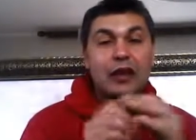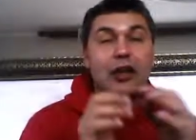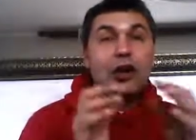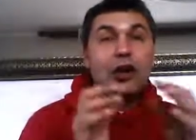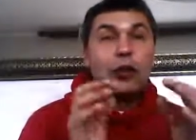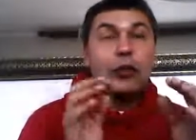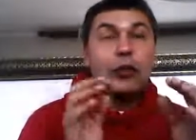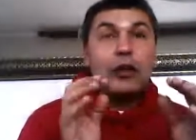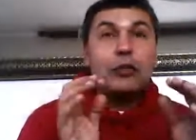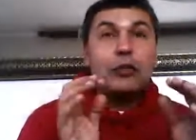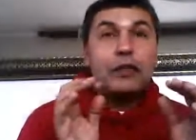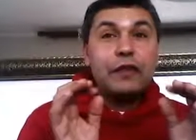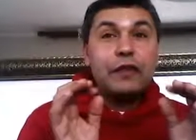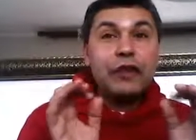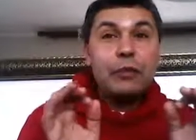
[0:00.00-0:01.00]
When we
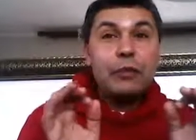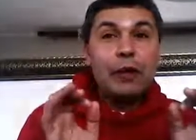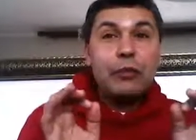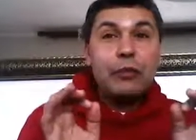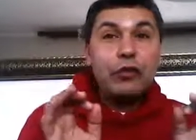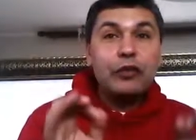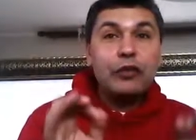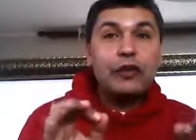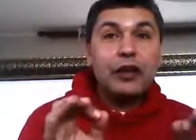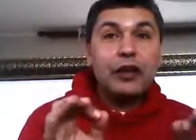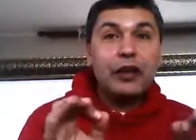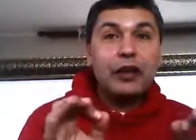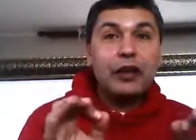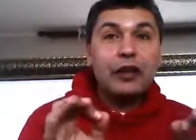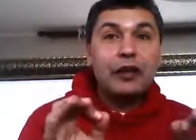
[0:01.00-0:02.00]
flip a
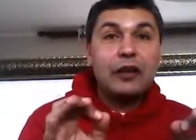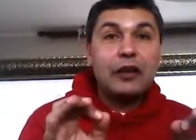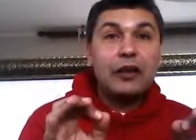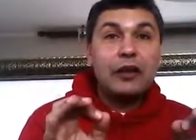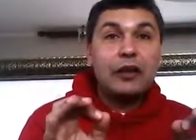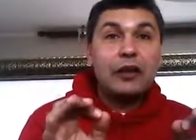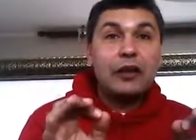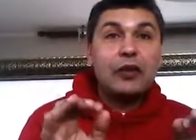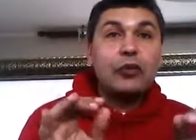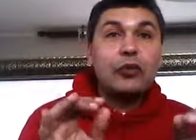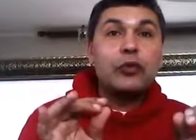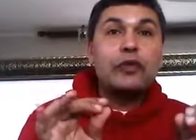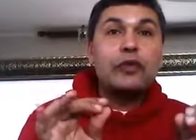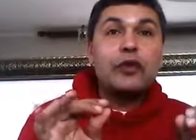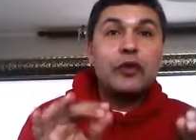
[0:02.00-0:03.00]
movie, we
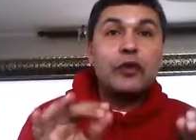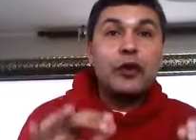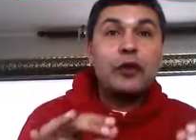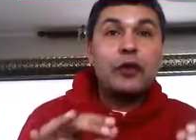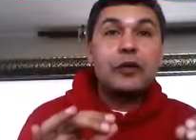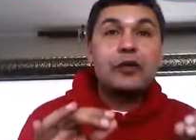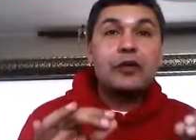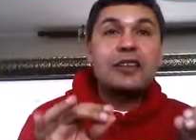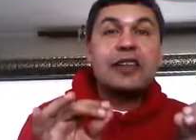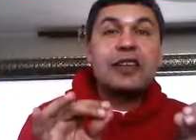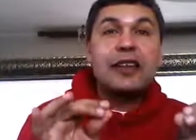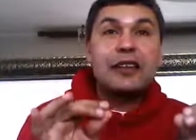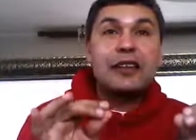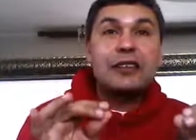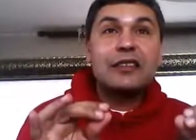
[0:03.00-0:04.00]
first
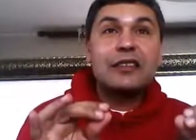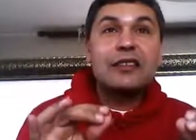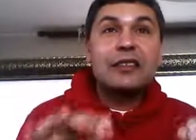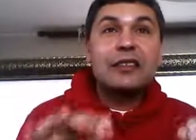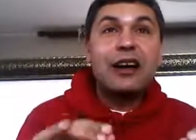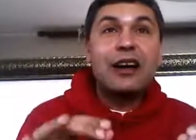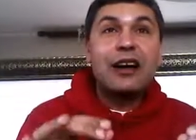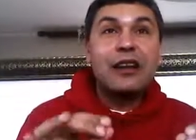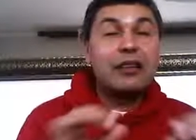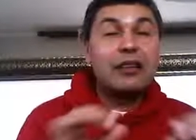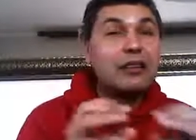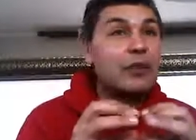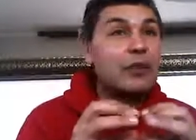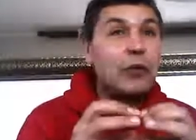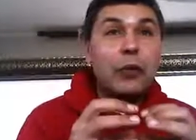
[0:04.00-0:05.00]
start
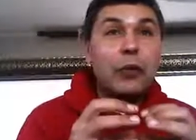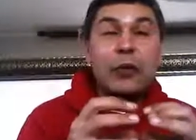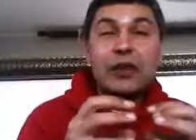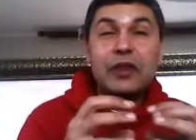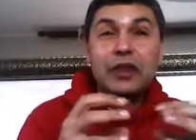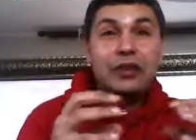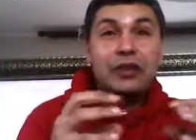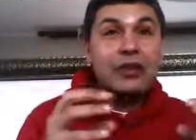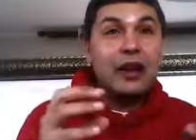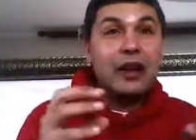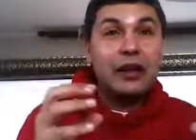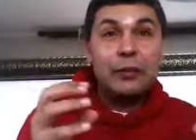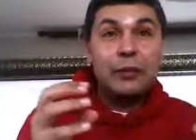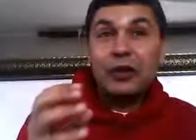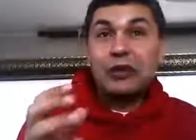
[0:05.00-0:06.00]
with a
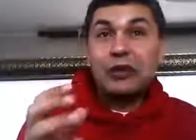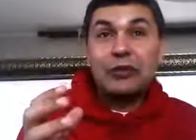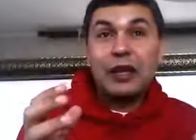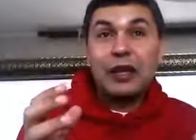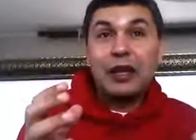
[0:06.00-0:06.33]
documentary.